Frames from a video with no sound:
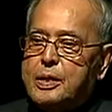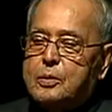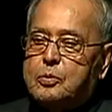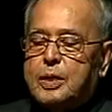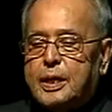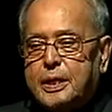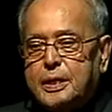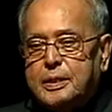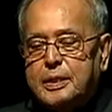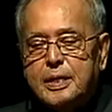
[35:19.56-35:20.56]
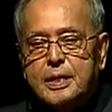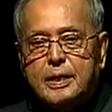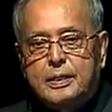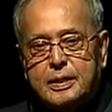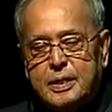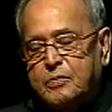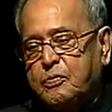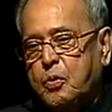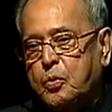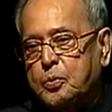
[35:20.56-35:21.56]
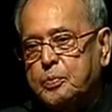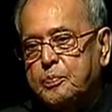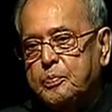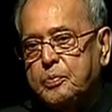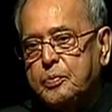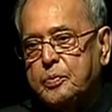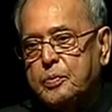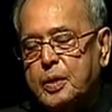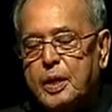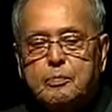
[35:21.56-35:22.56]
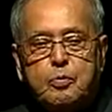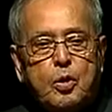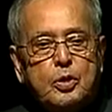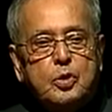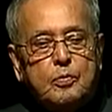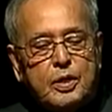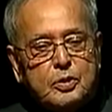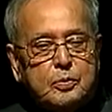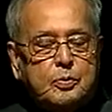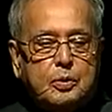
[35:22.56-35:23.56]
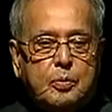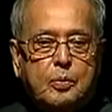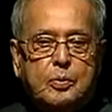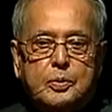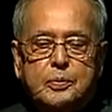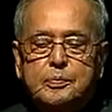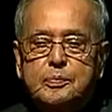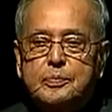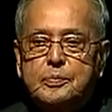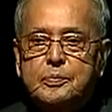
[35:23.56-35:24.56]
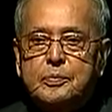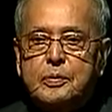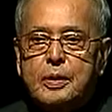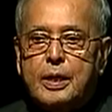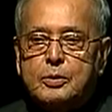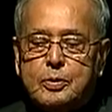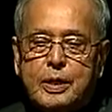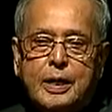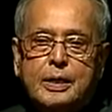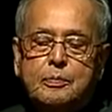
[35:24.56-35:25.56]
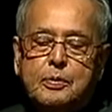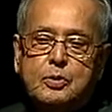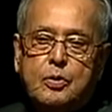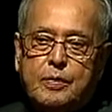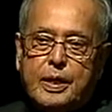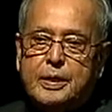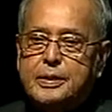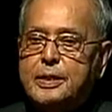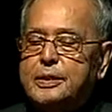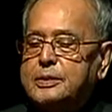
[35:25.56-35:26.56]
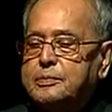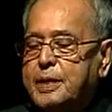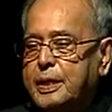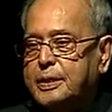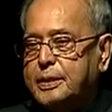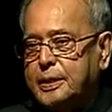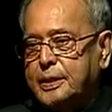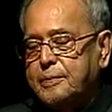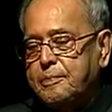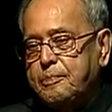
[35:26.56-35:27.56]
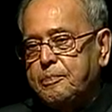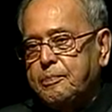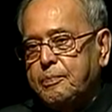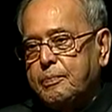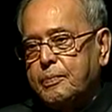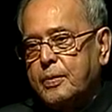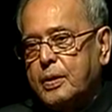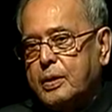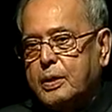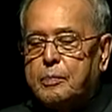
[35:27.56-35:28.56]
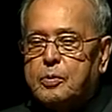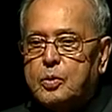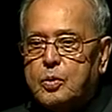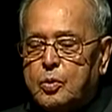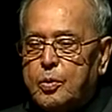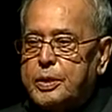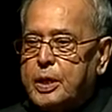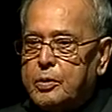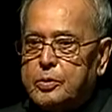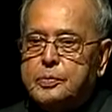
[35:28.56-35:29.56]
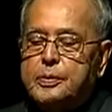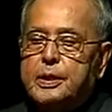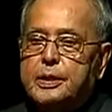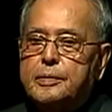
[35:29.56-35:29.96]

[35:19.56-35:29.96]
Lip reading: to the grade 3 and grade 4 employees of Rashtrapati Bhavan, as we had a piece of land just behind the Ram Manohar Lohia Hospital.